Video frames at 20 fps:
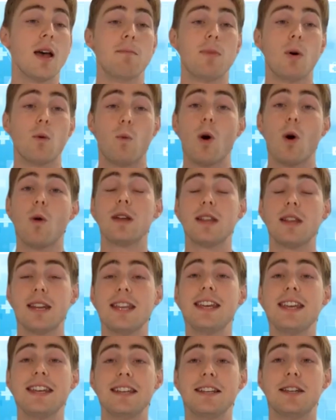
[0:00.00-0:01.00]
But what we
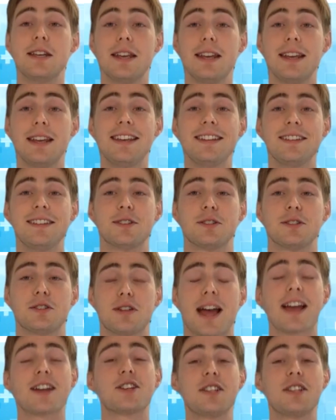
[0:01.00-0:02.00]
need is
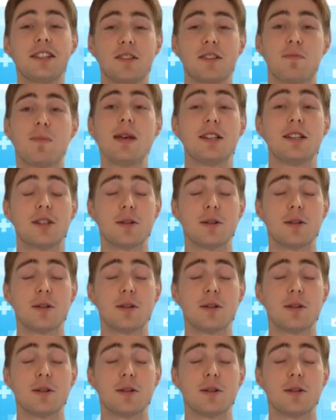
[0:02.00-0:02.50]
to actually speak